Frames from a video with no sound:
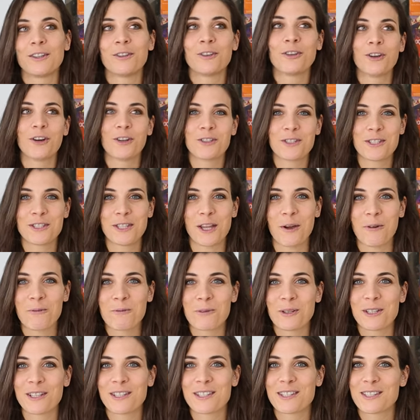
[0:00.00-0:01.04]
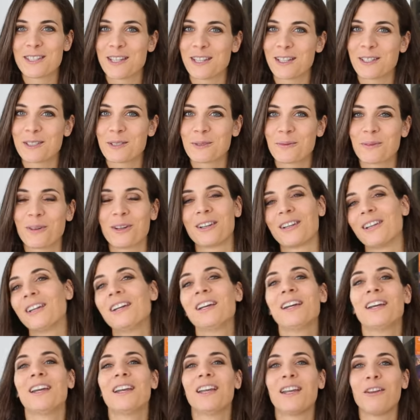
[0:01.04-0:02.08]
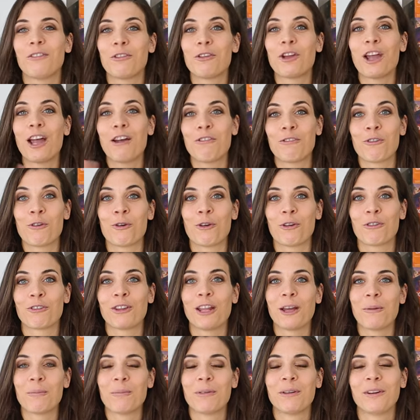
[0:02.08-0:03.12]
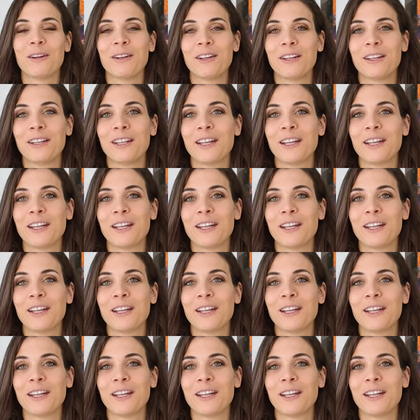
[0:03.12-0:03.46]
Do not start with the sixth one if you have all of them.